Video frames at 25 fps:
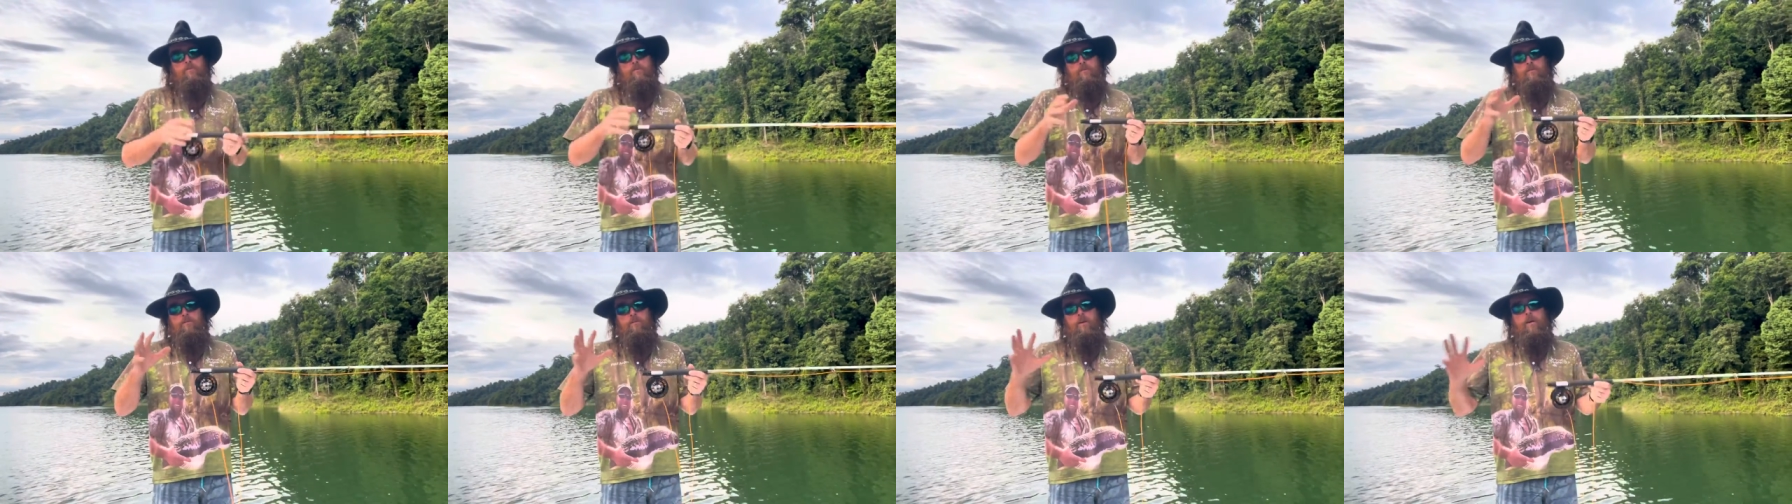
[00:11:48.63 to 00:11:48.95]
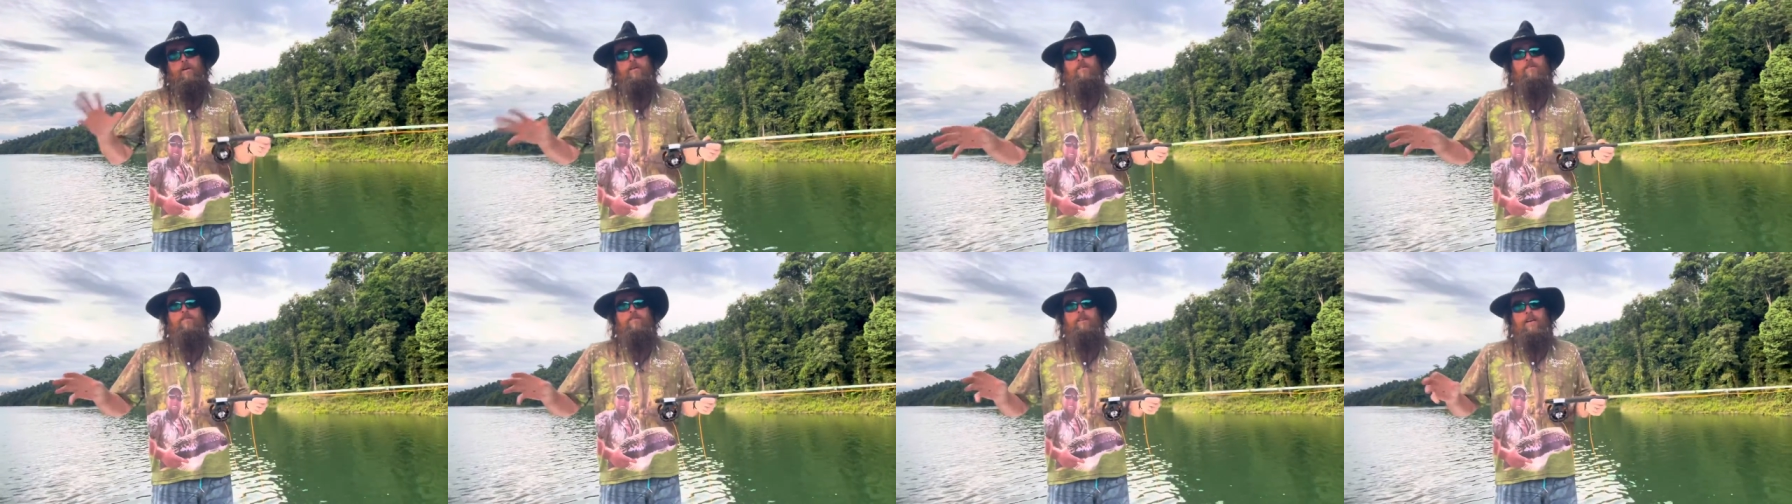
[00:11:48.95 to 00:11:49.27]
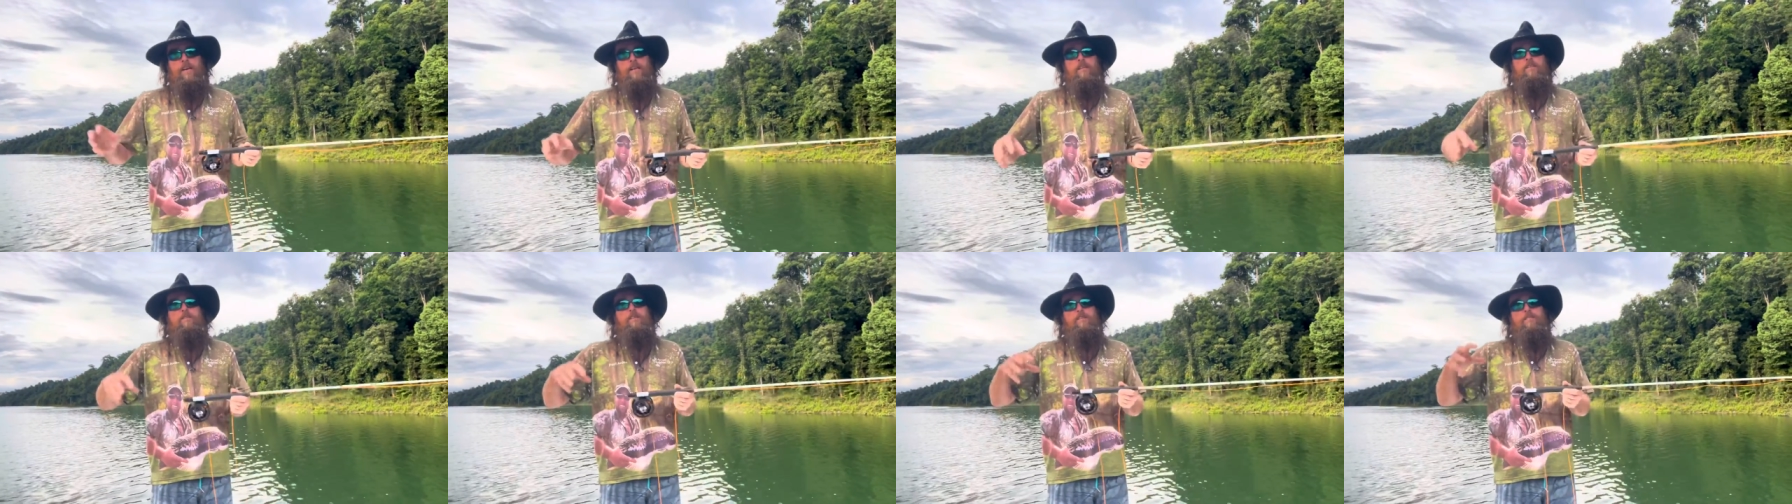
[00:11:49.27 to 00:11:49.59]
to
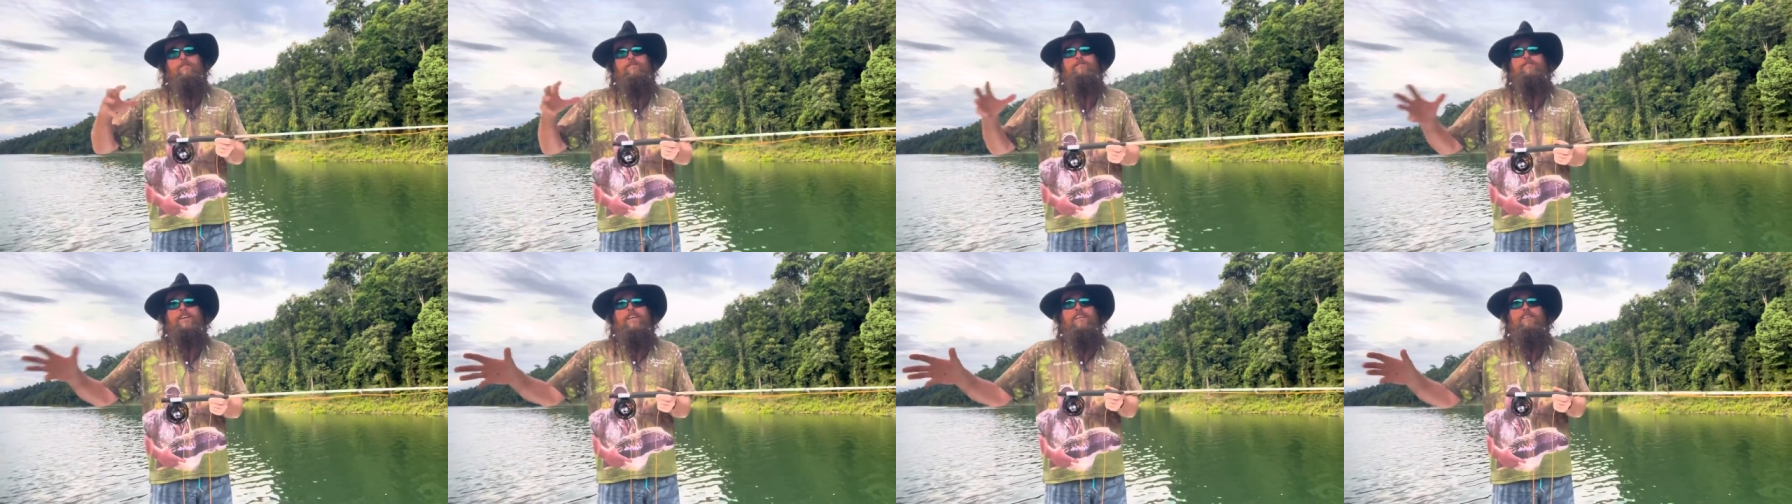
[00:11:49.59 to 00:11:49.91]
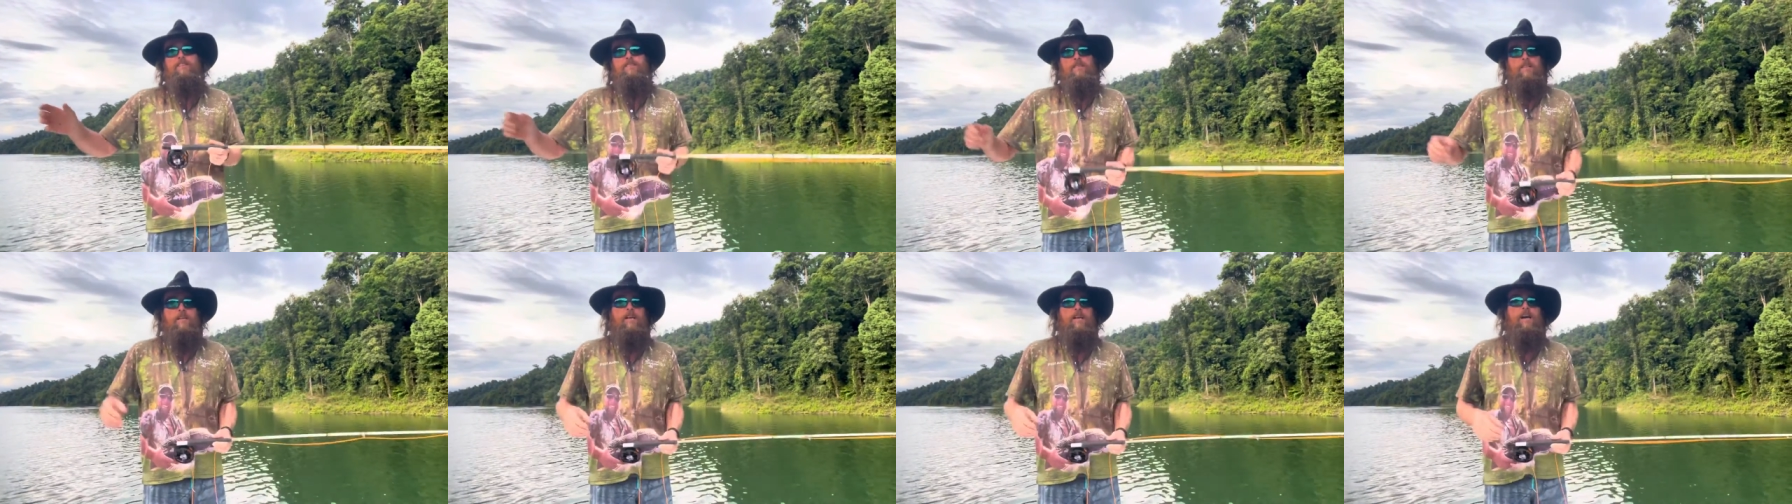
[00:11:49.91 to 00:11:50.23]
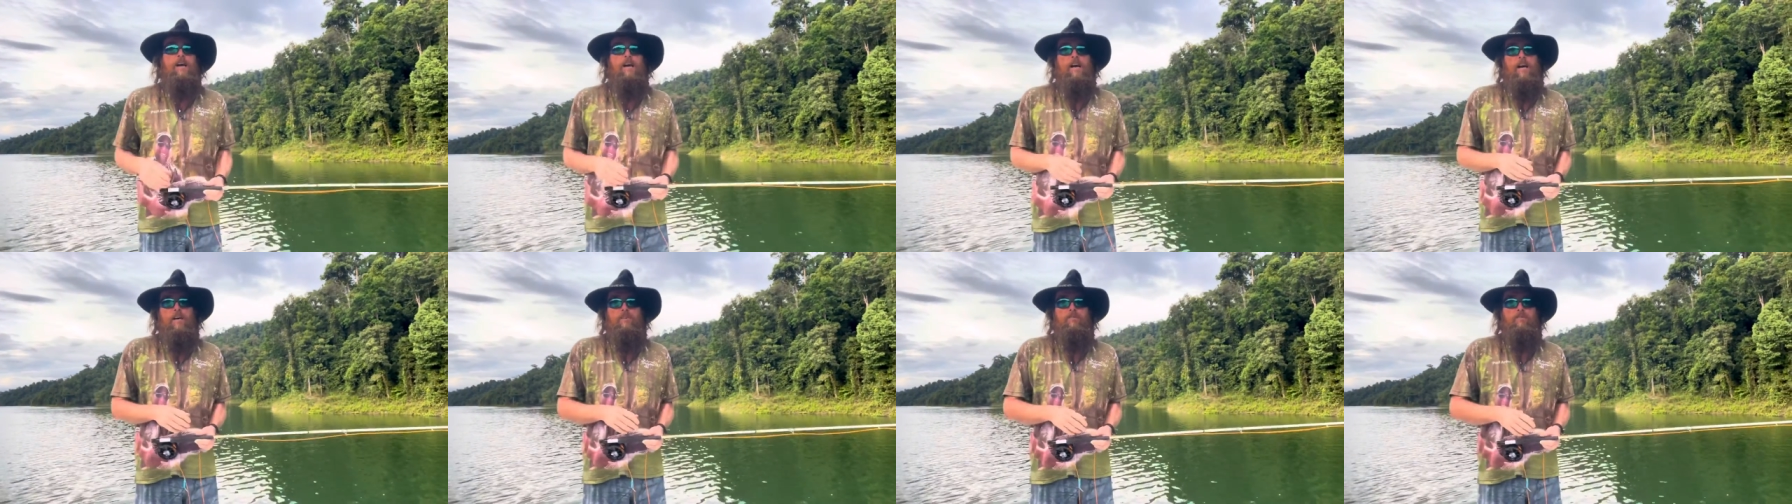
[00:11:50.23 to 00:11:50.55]
dissect and fix a
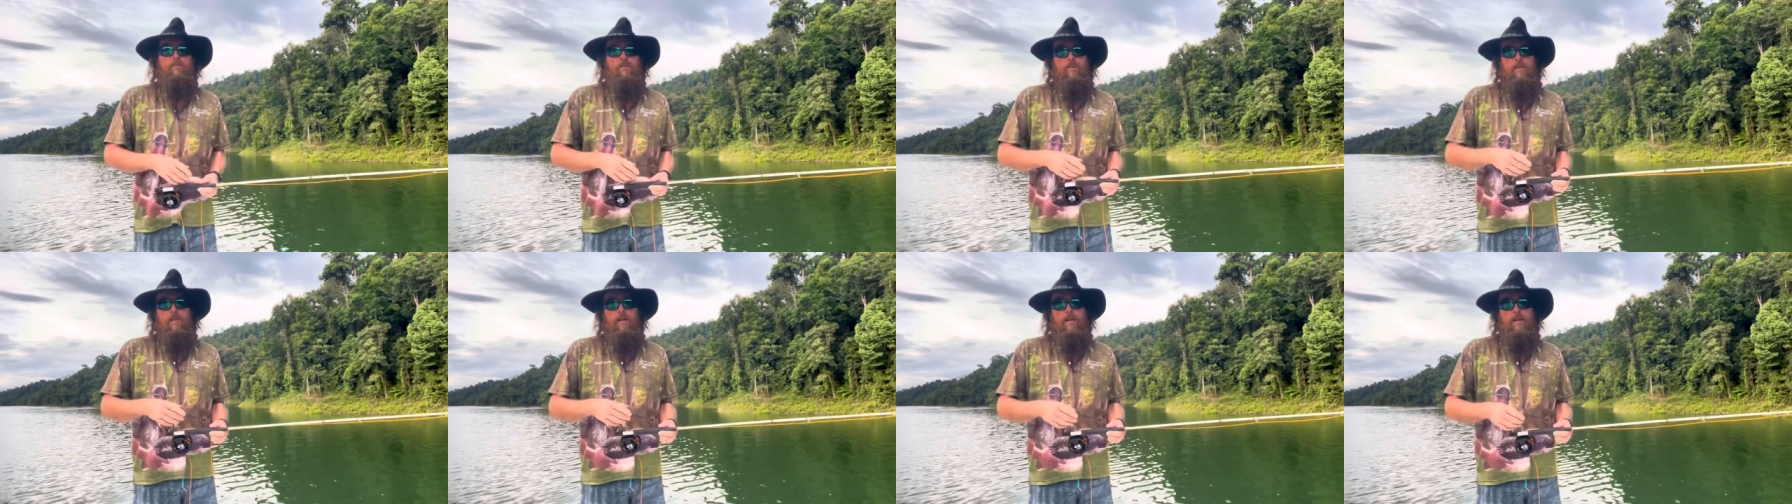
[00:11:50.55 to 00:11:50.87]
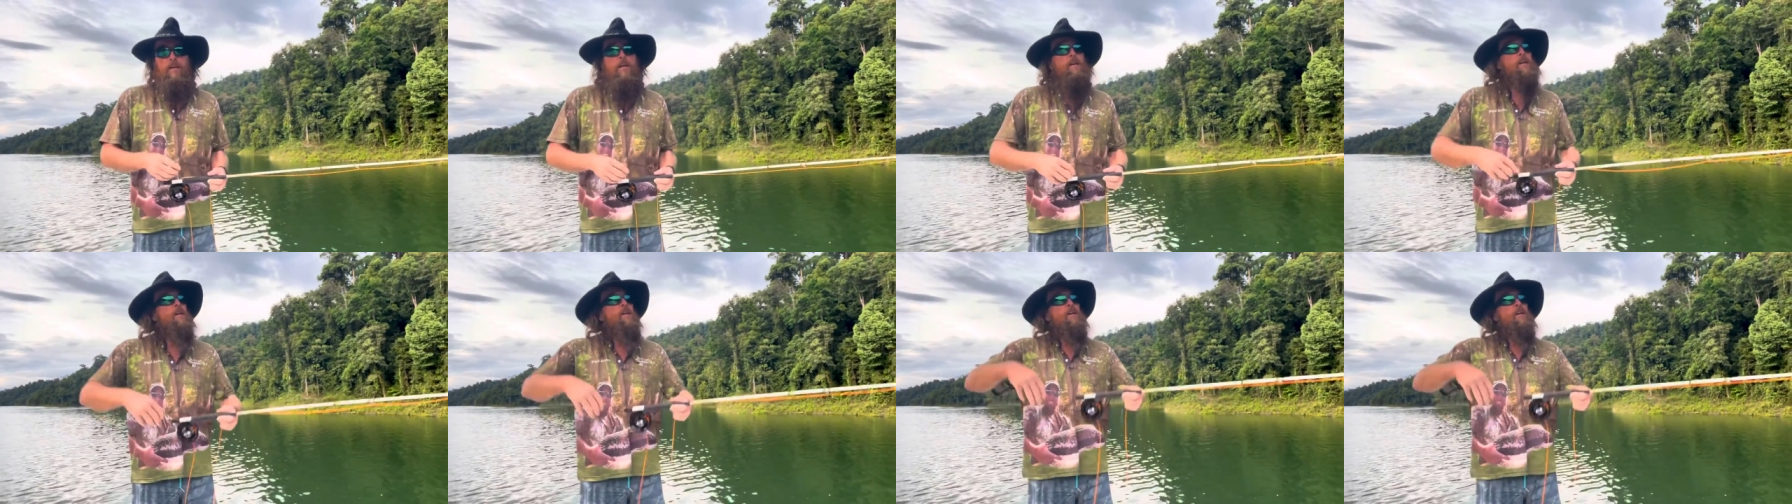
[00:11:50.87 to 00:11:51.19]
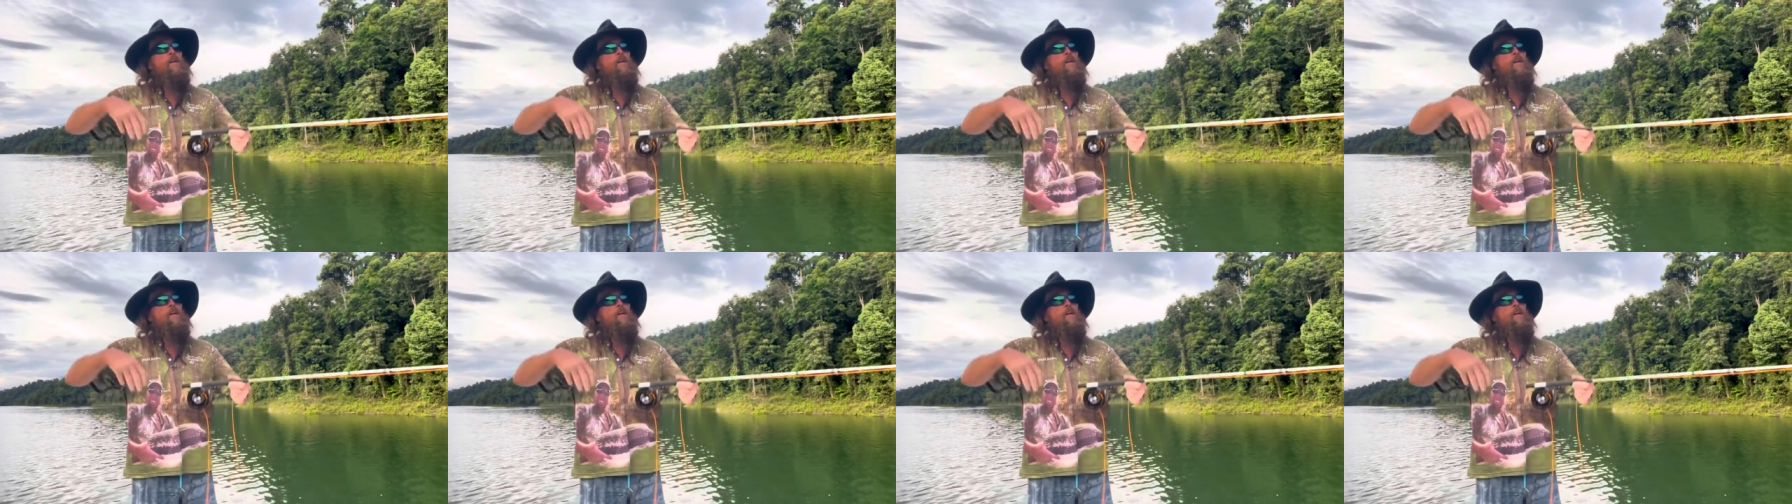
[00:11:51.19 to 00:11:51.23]
cast, okay?